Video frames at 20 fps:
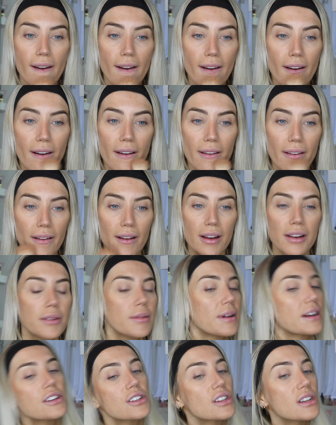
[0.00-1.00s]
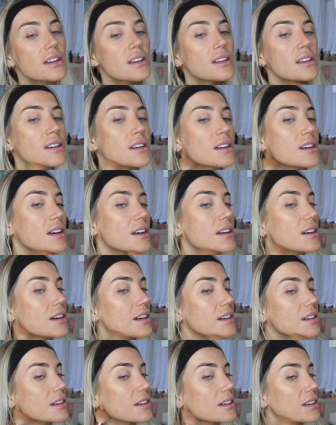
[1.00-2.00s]
Under my chin and
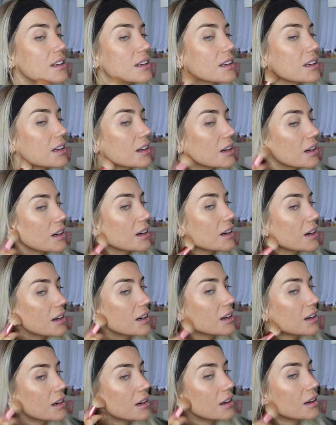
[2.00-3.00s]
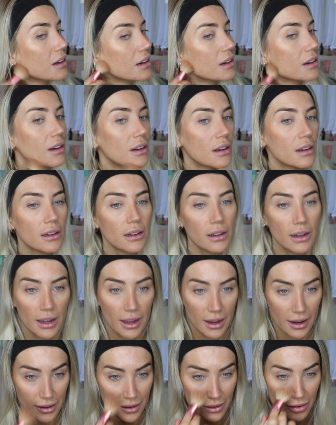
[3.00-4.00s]
under here
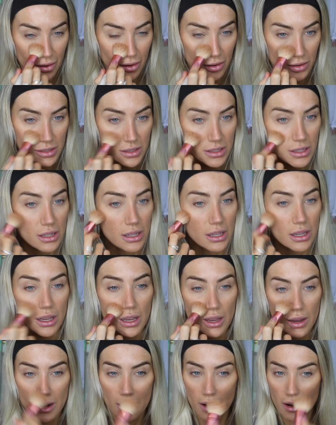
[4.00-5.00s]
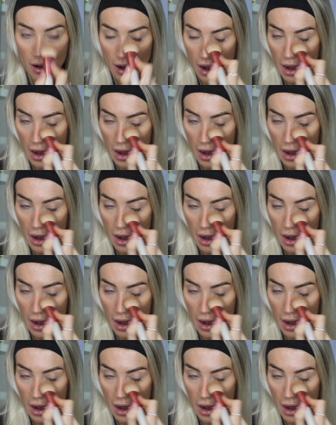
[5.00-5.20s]
and across here.